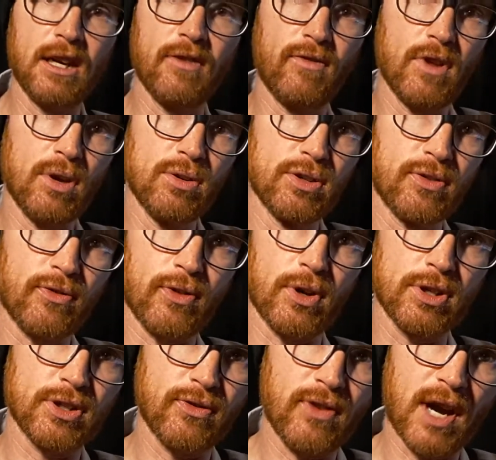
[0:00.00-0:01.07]
of those
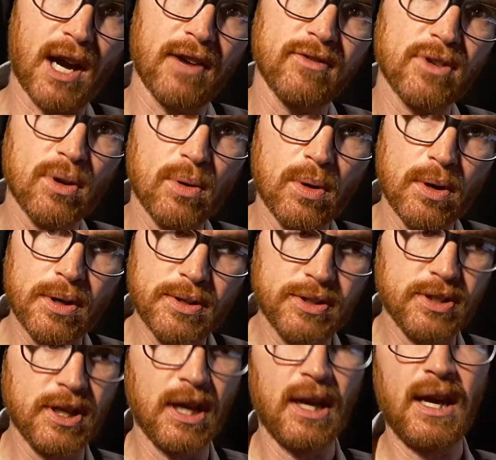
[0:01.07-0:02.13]
first 5 chords,